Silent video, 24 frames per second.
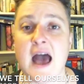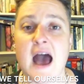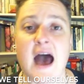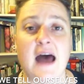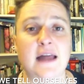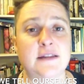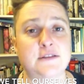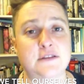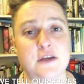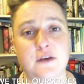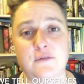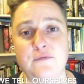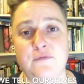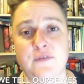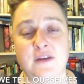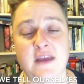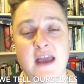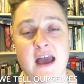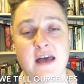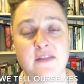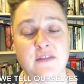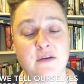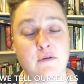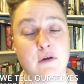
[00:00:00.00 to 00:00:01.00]
And don't
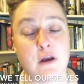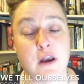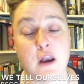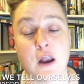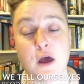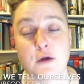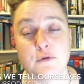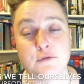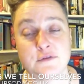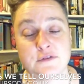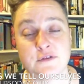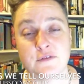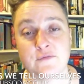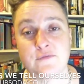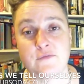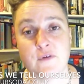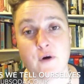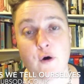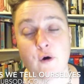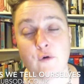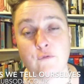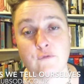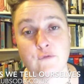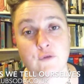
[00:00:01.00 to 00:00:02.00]
forget, there are loads
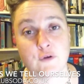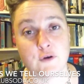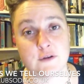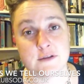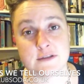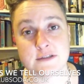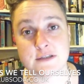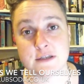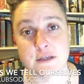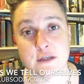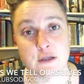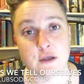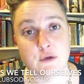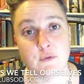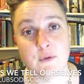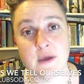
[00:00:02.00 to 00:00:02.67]
of goods that you